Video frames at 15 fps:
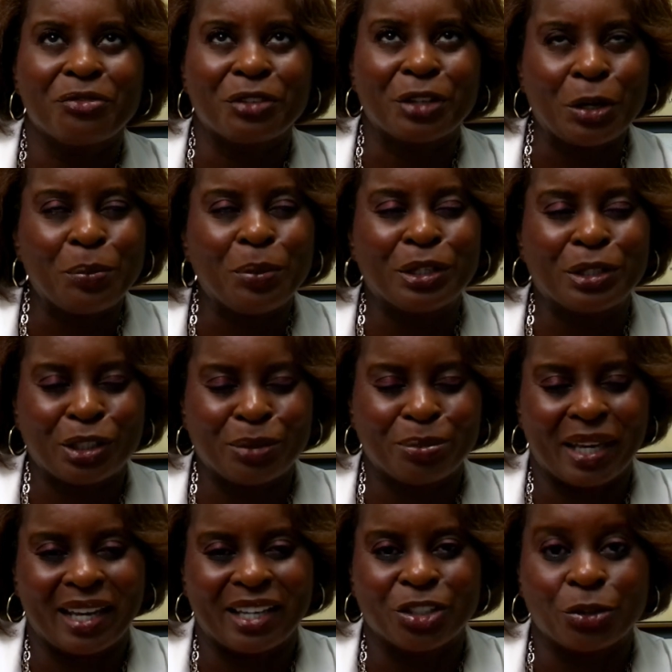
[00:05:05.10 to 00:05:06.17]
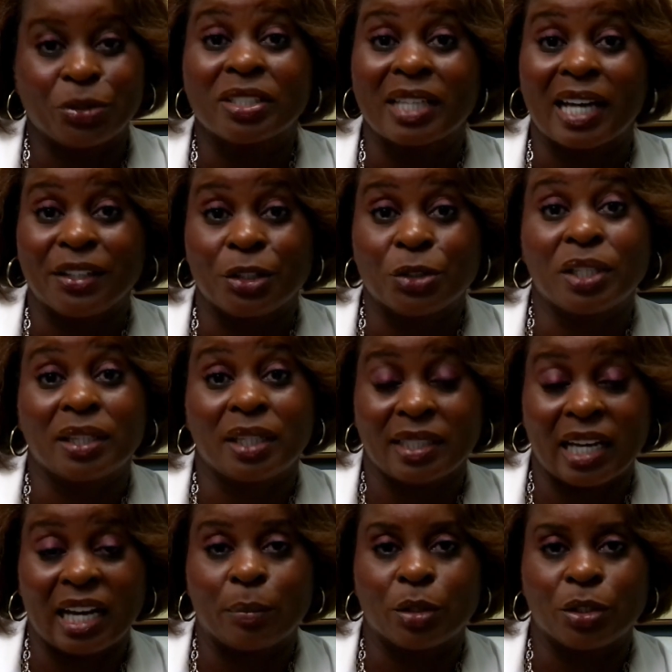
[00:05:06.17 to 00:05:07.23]
fallopian tube cancer is diagnosed at the
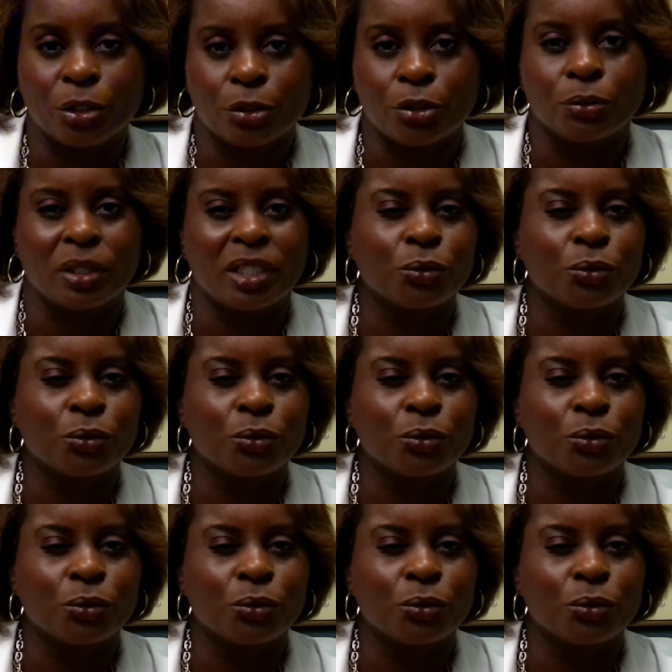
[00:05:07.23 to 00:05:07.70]
time of surgery.